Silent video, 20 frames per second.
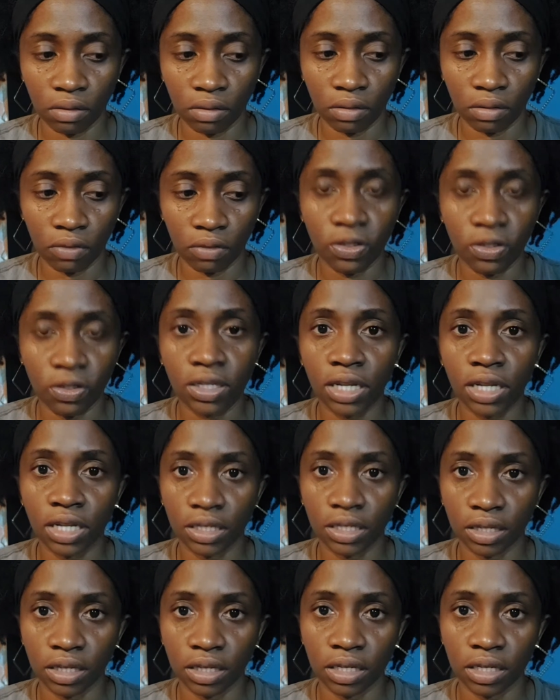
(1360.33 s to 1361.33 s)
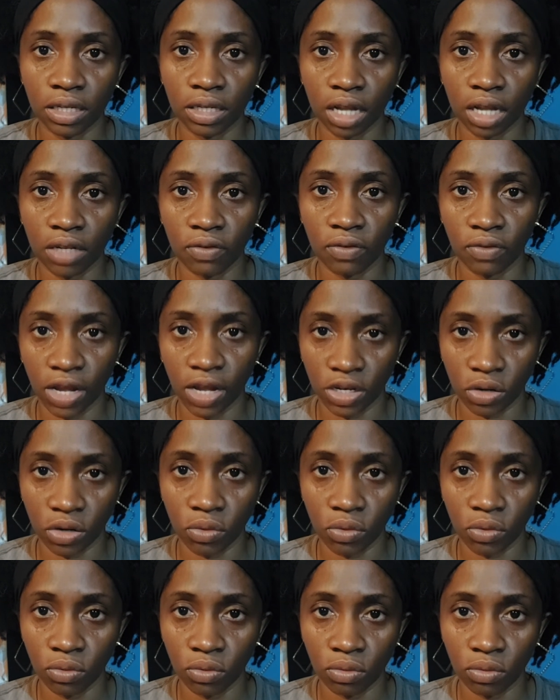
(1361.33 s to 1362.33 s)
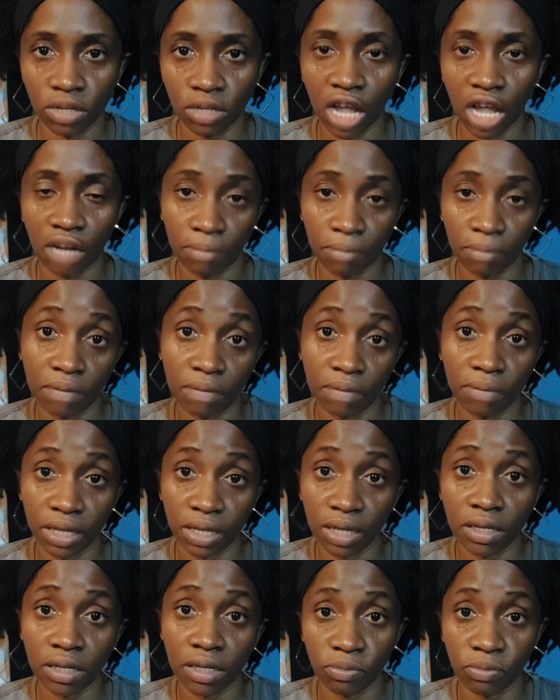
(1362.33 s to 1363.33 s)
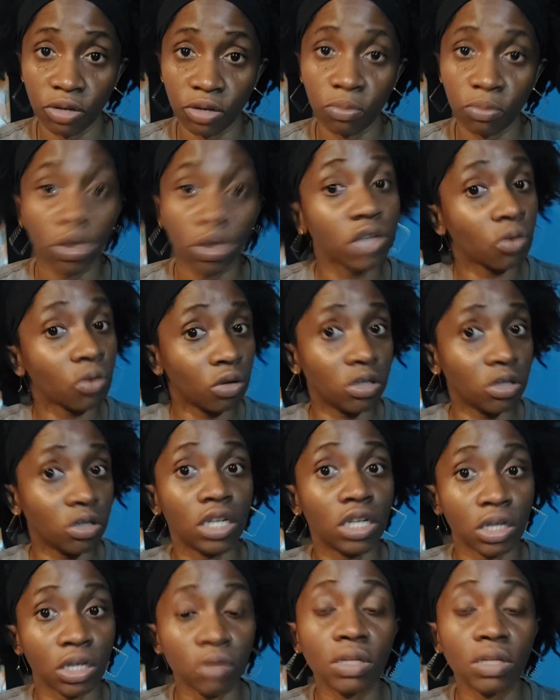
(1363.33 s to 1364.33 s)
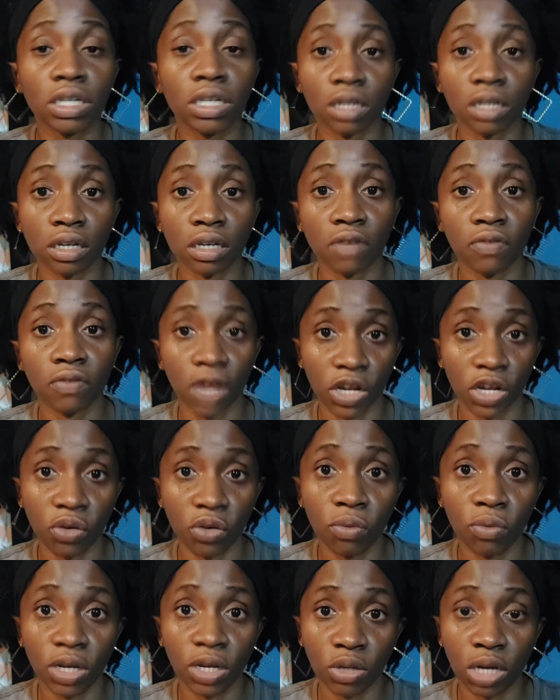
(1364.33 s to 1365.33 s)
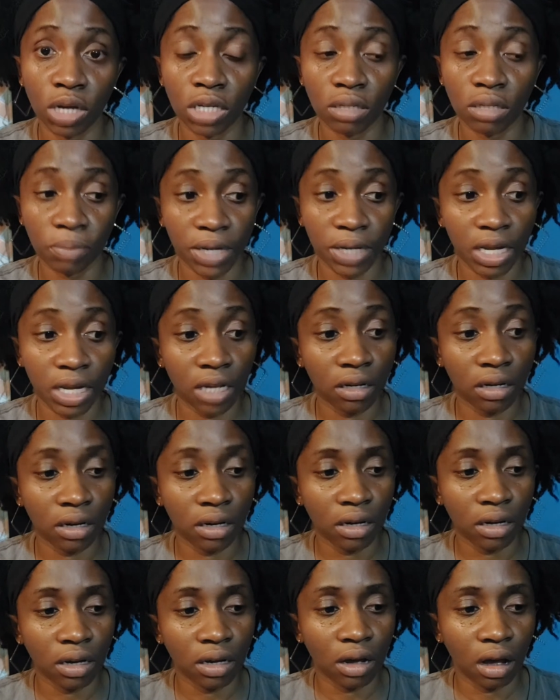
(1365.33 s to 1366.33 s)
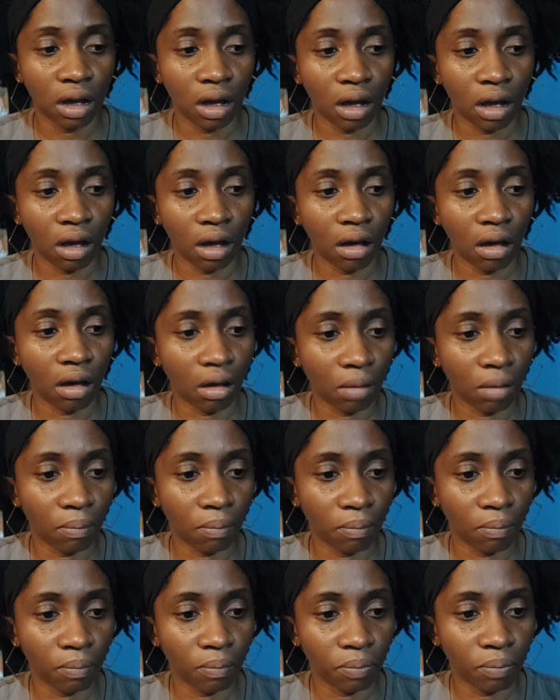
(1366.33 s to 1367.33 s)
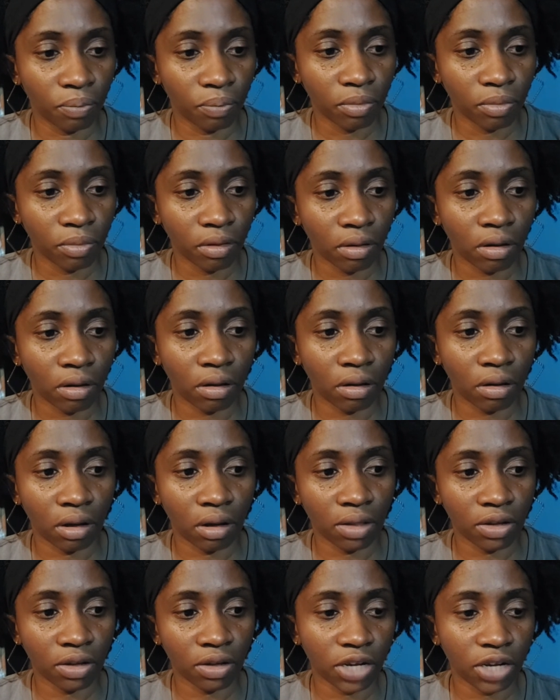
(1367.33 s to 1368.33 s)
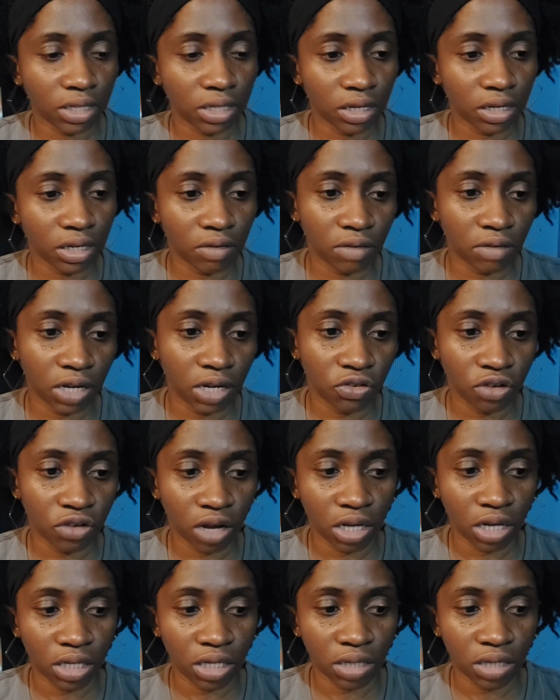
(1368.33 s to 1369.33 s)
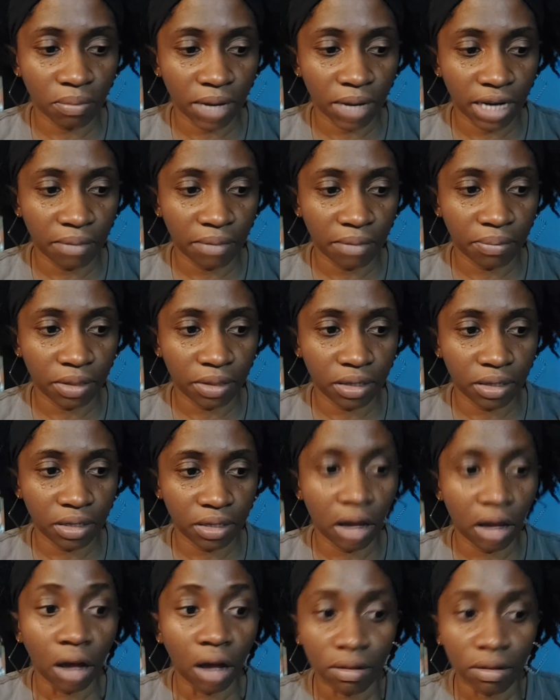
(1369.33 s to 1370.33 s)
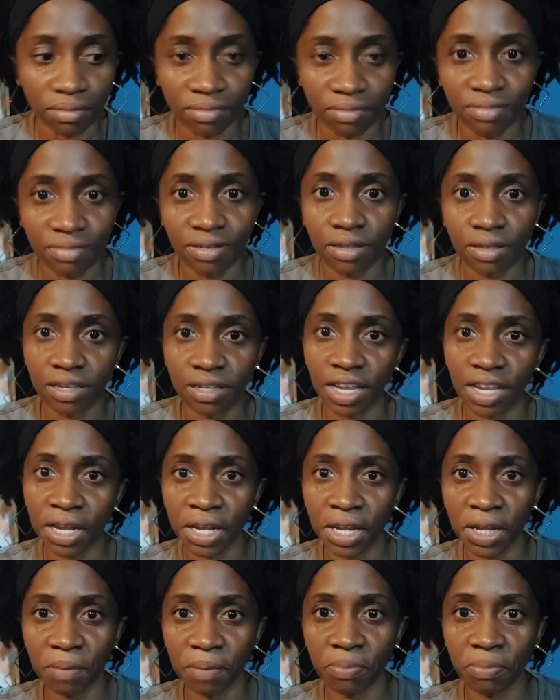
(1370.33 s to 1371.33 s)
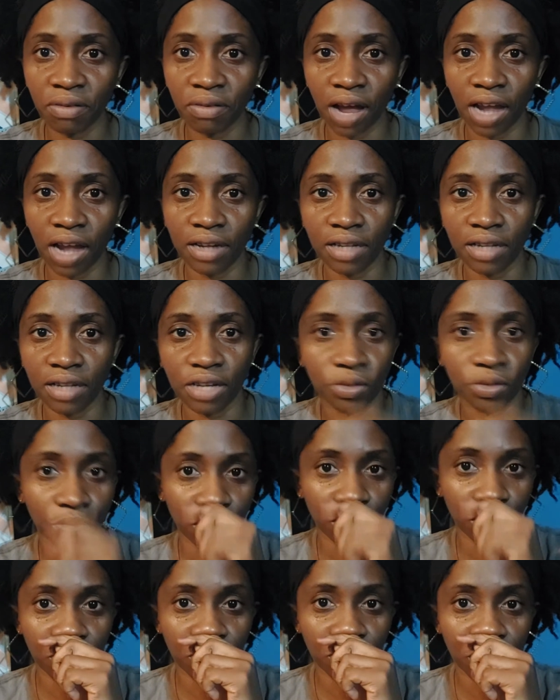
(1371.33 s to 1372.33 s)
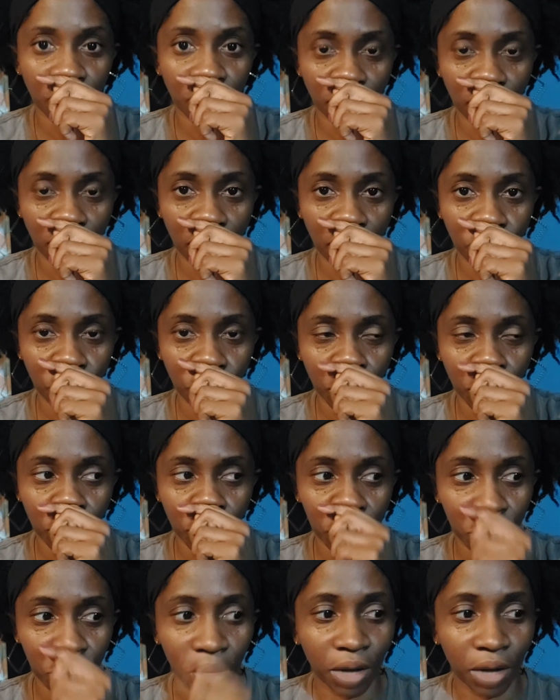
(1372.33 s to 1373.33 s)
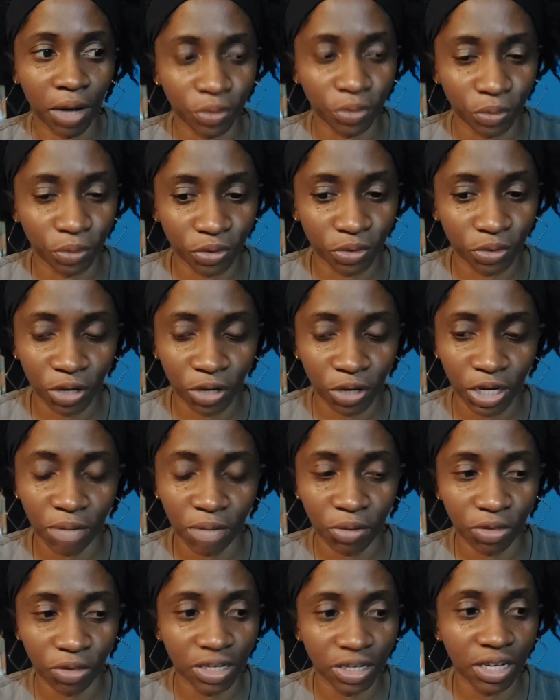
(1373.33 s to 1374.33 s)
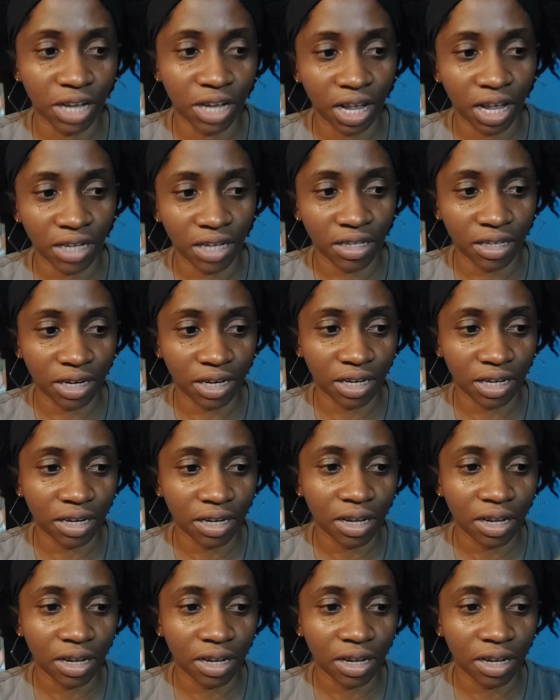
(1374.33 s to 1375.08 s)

Facilities at the venue, that might be a separate point, or you could include it on the venue when you explain. Other considerations might be ticket price. I totally forgot that one when we were talking about it last night.